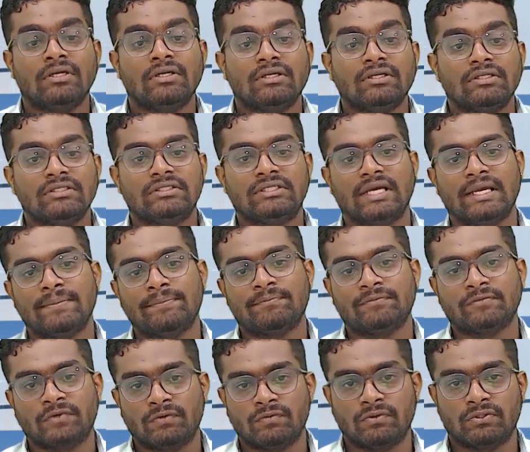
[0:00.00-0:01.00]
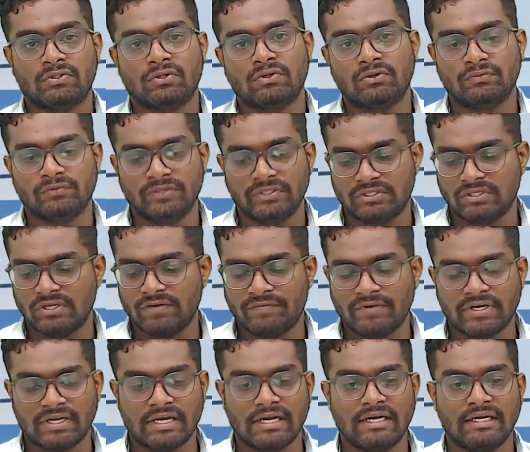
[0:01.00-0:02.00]
Same, so we saw
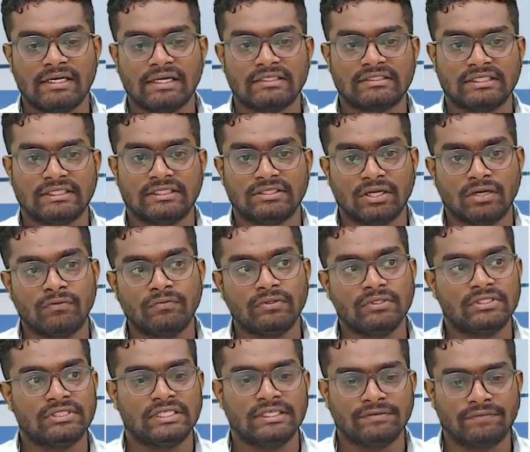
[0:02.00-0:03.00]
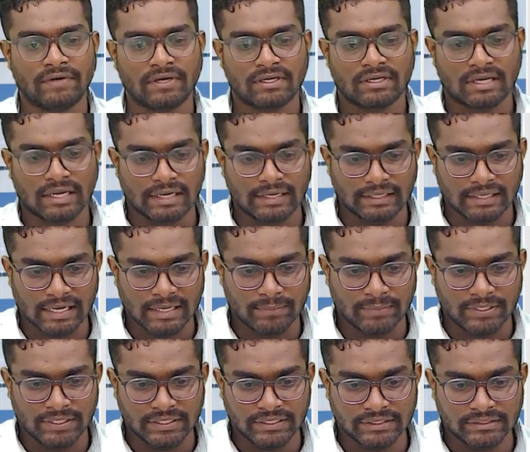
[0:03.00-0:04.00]
for current asset, now we will see for current
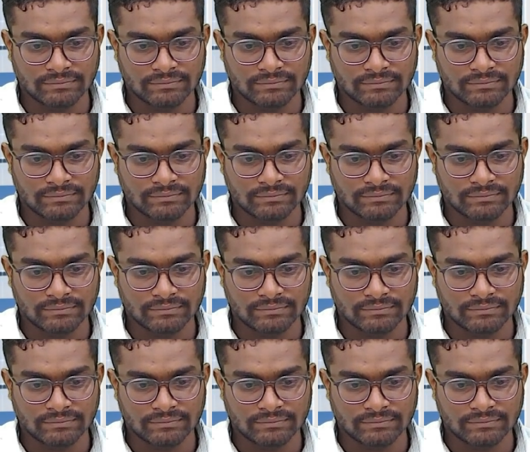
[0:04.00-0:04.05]
liability.